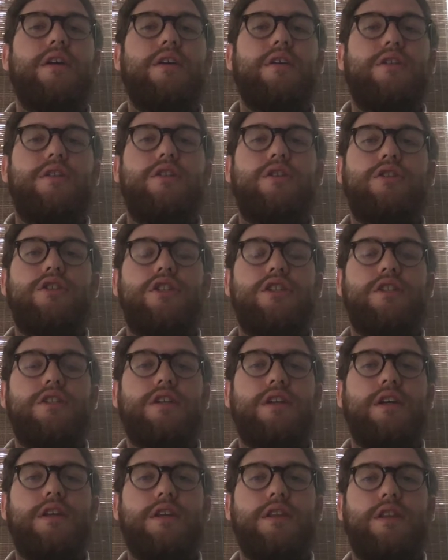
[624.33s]
You're
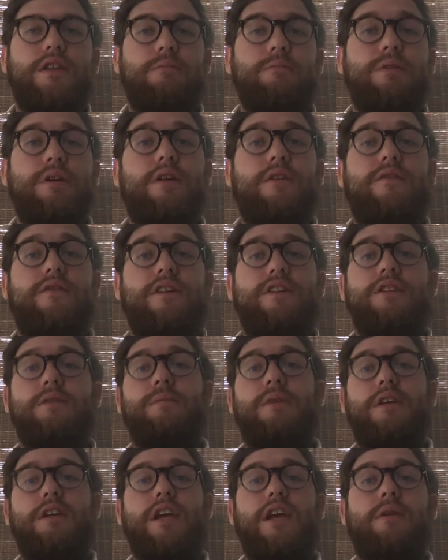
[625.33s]
just getting the benefit to
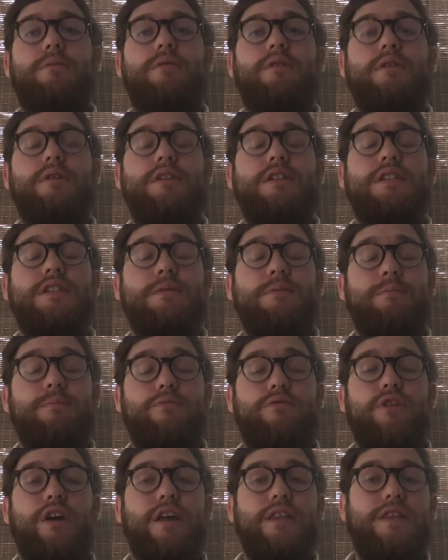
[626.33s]
being able to
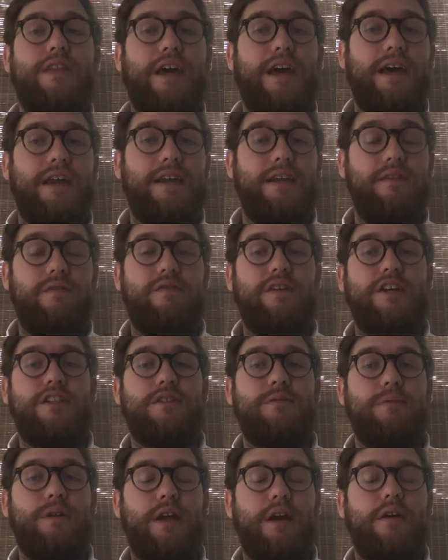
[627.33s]
spread that
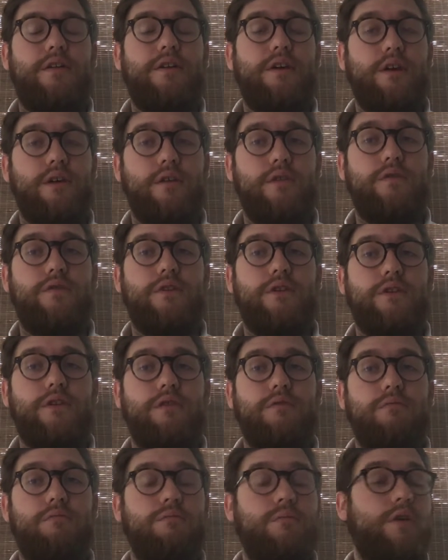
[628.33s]
investment out
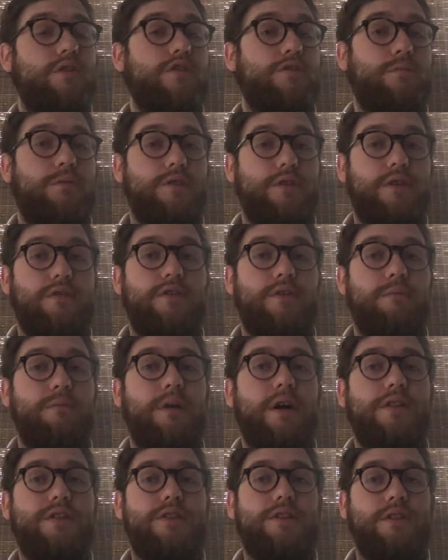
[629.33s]
over multiple different
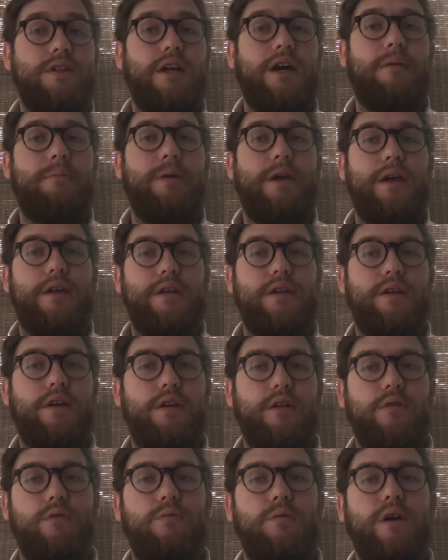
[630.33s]
months and not paying it
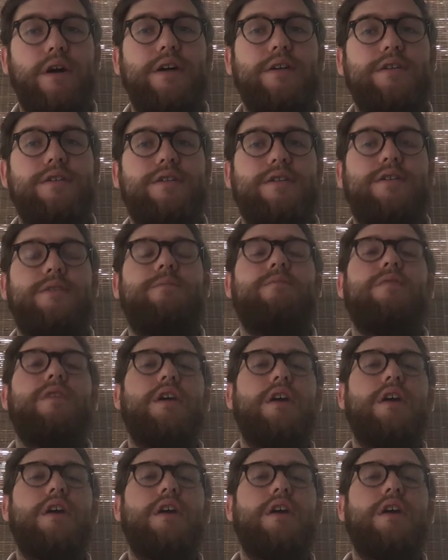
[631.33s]
all at once.